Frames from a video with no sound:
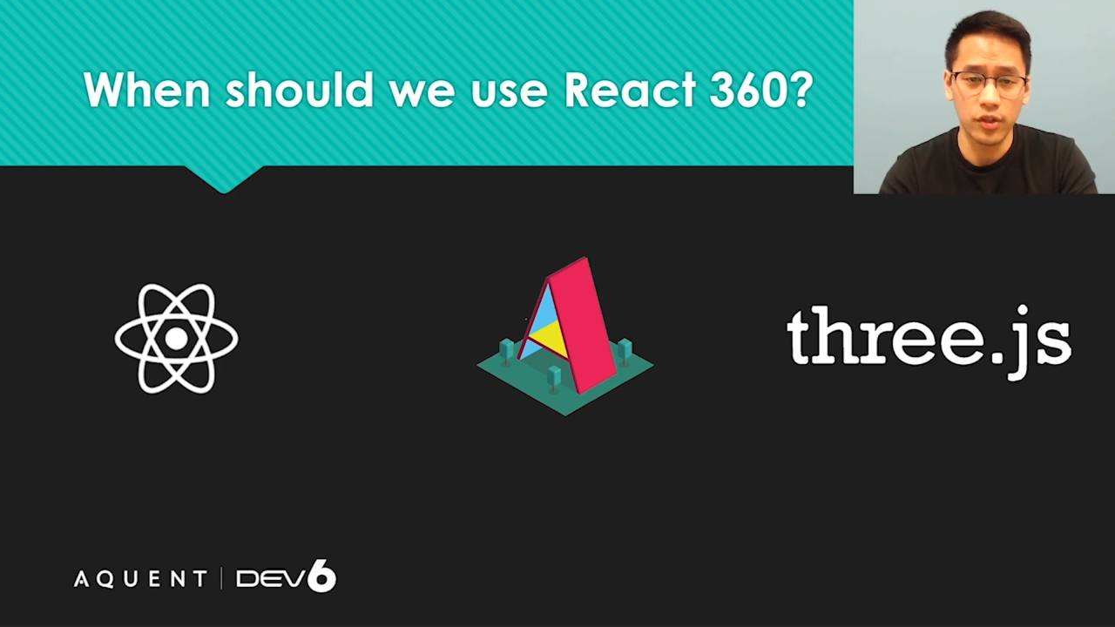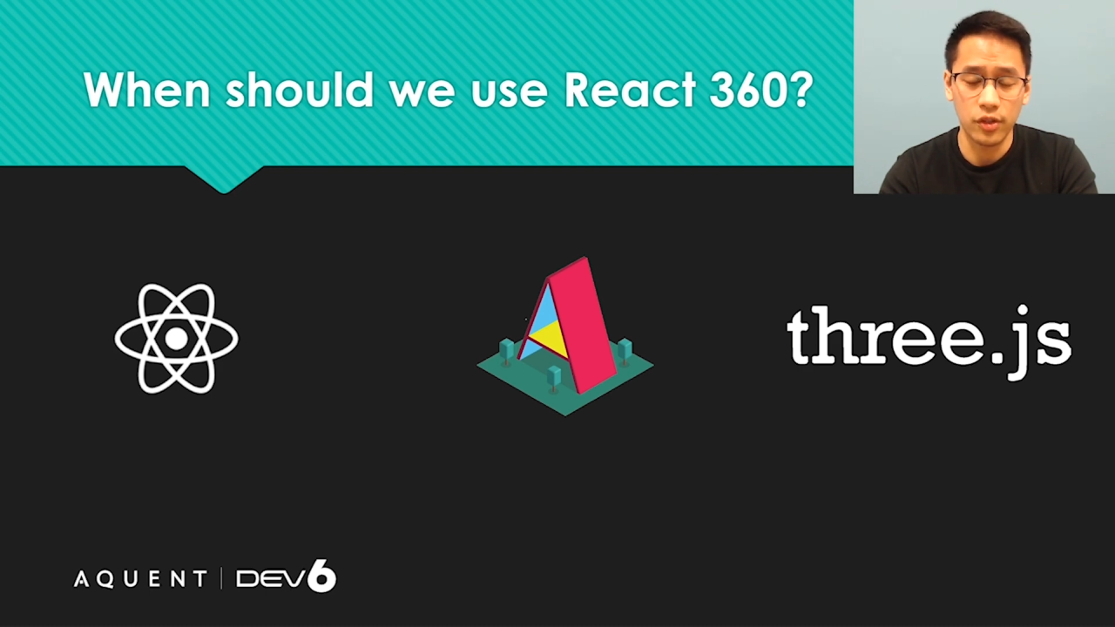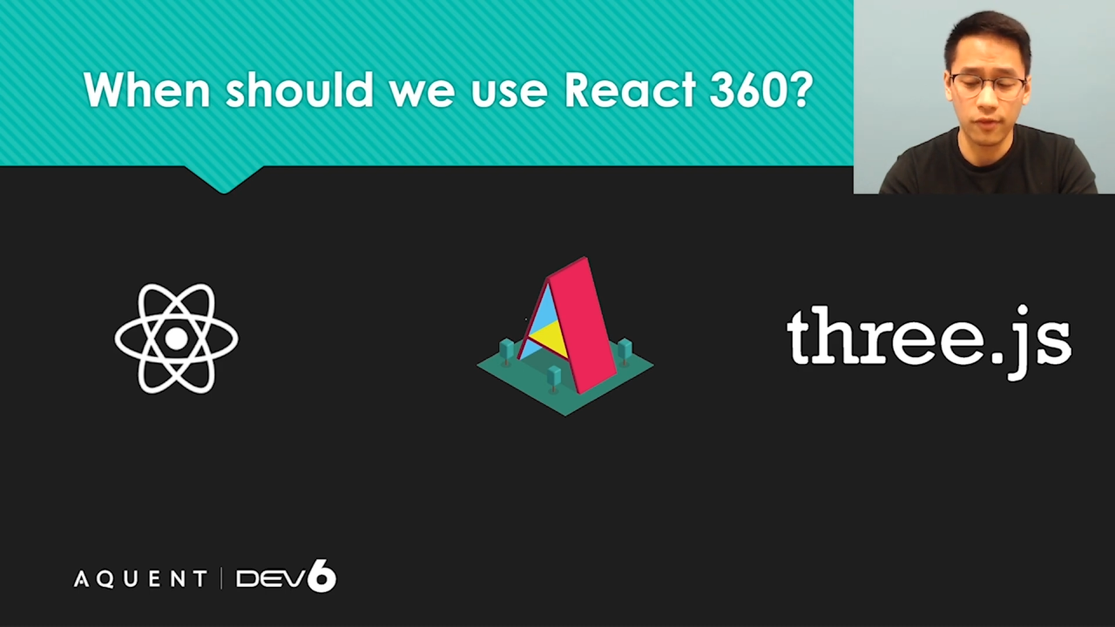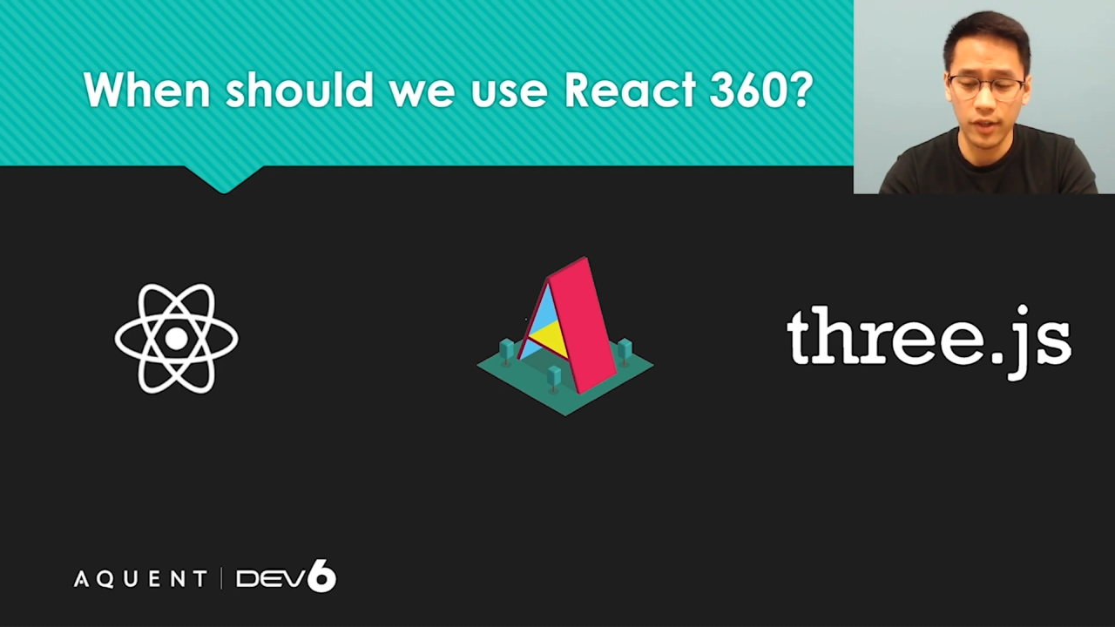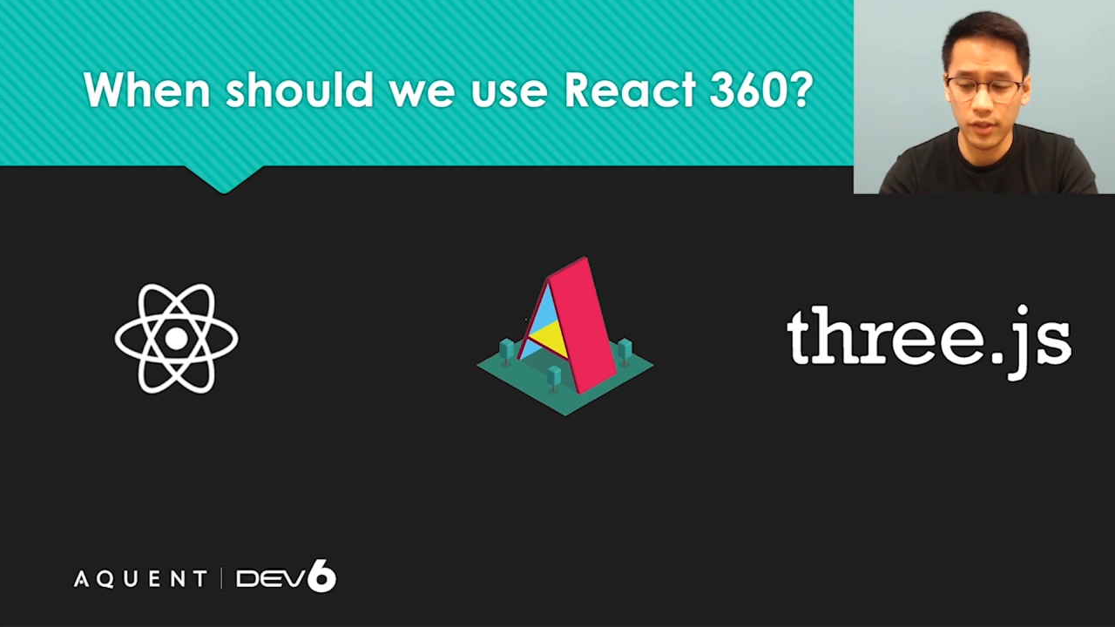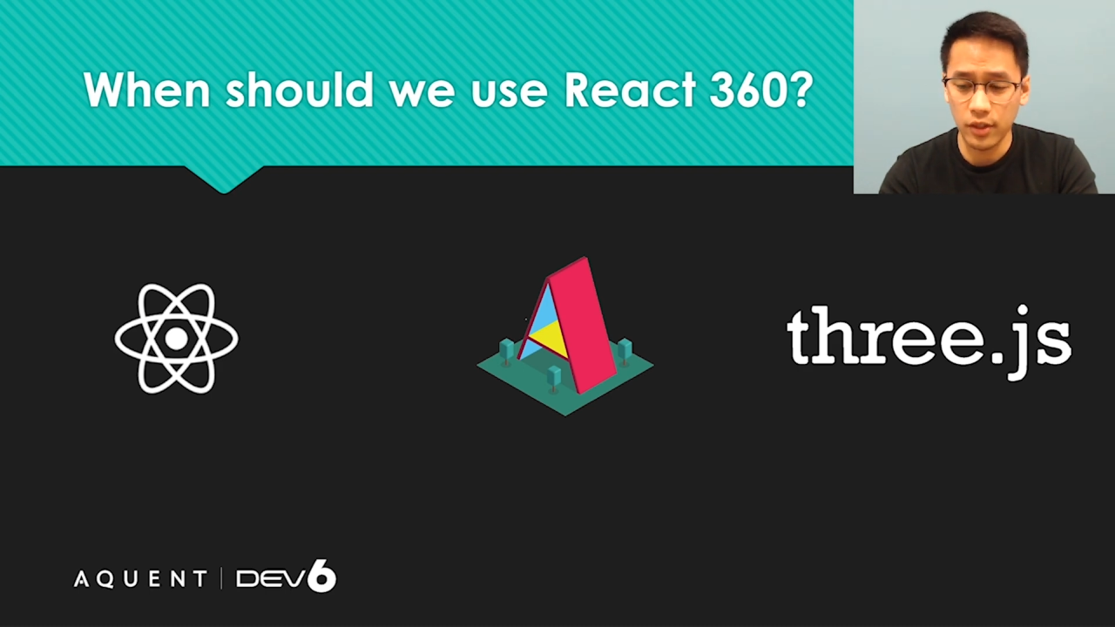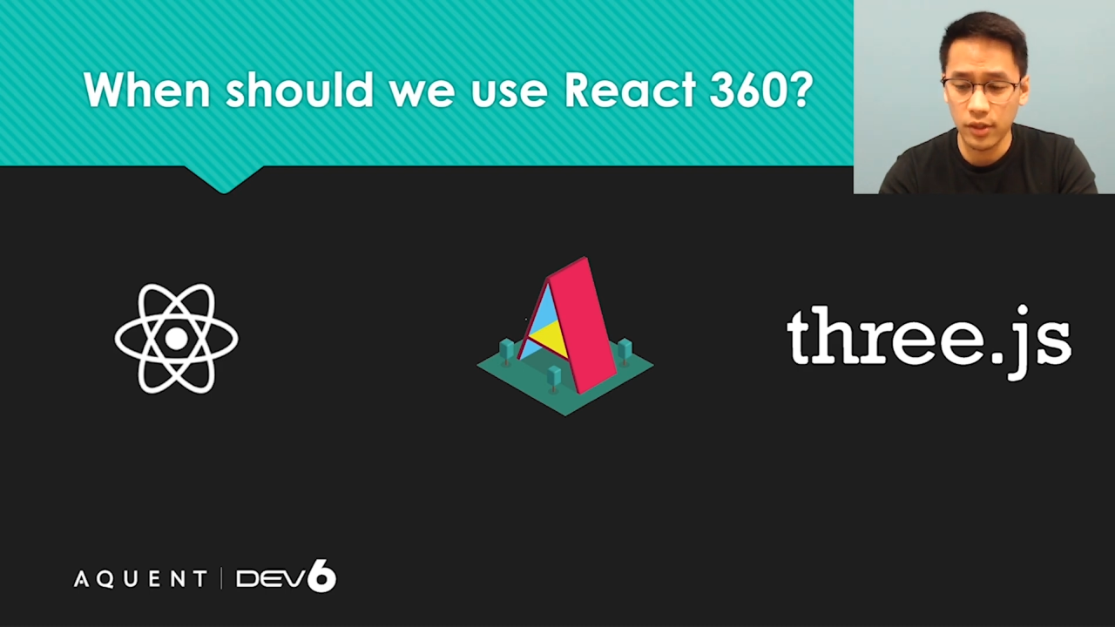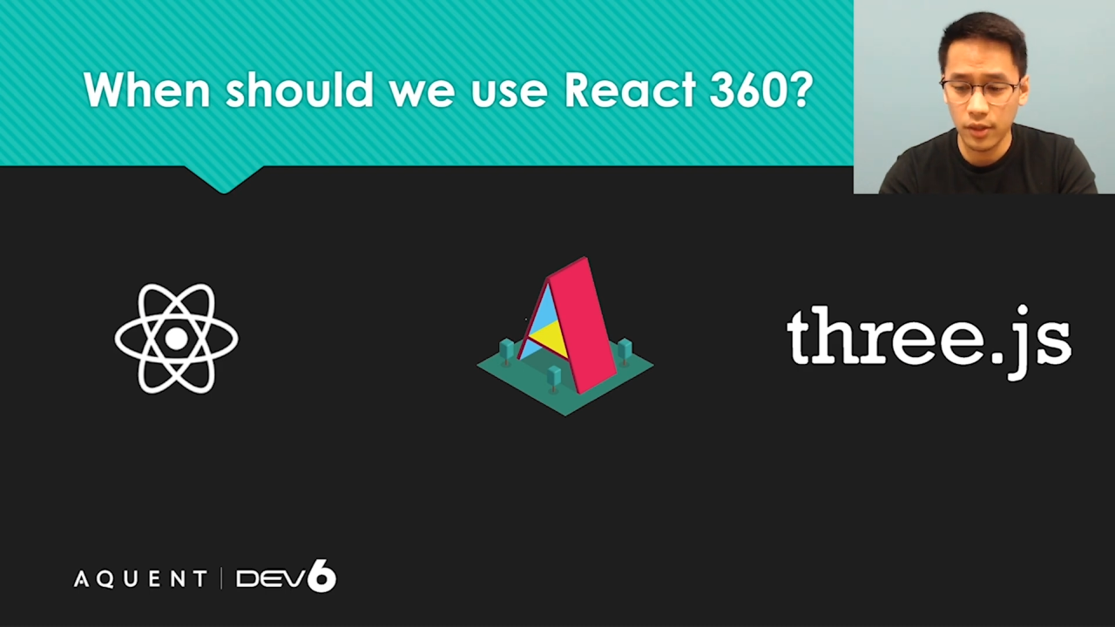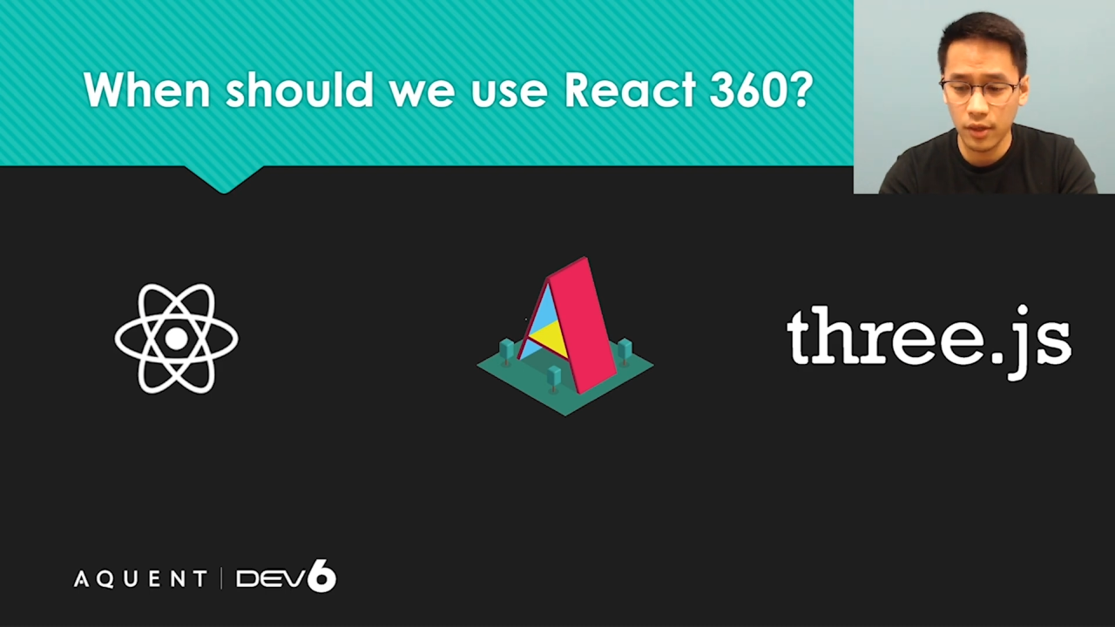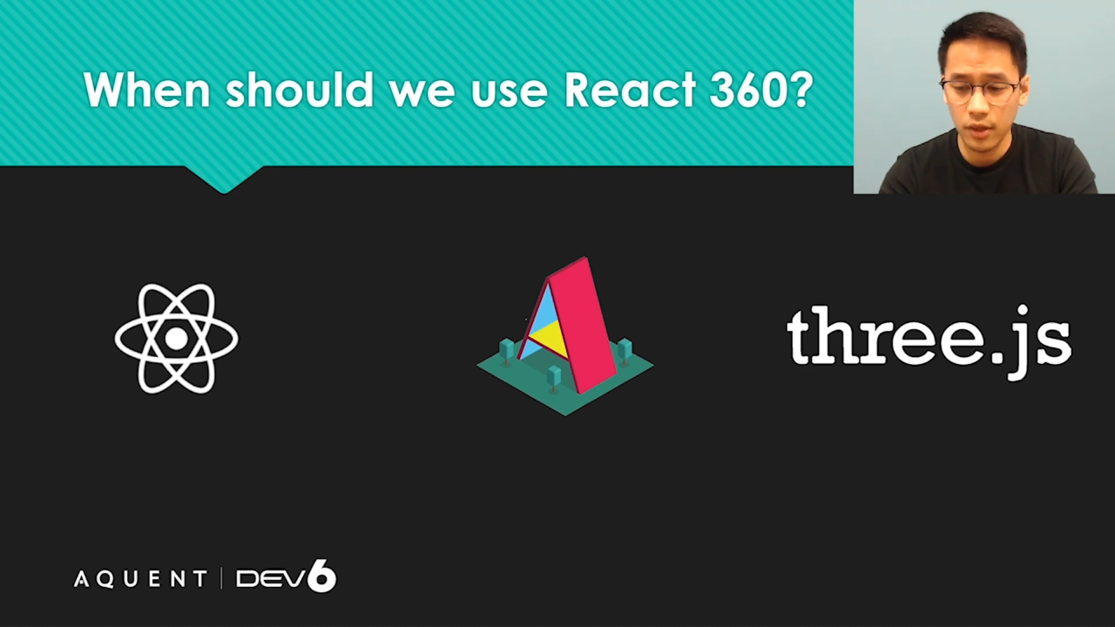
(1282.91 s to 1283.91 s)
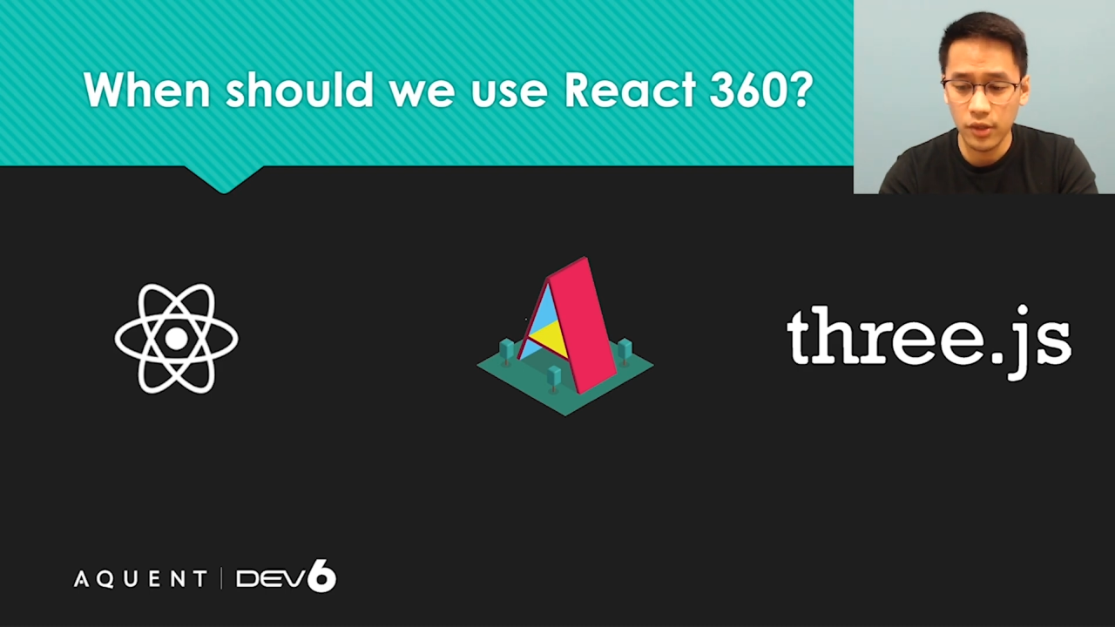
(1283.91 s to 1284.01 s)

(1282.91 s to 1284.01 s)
interfaces.